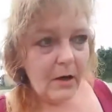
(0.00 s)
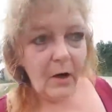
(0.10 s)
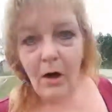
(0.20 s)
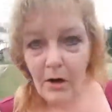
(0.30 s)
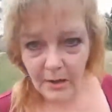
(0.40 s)

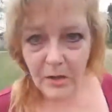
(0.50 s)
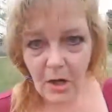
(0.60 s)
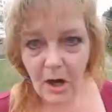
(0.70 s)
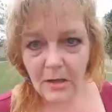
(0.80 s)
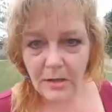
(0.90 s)
are
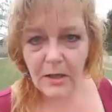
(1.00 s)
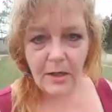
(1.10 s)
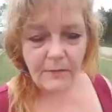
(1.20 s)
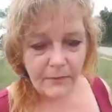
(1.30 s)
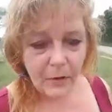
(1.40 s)
exhausted,
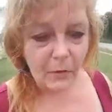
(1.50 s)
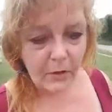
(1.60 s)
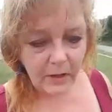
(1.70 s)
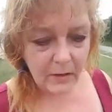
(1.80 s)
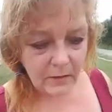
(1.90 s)
if you
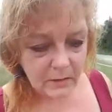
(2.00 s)
will,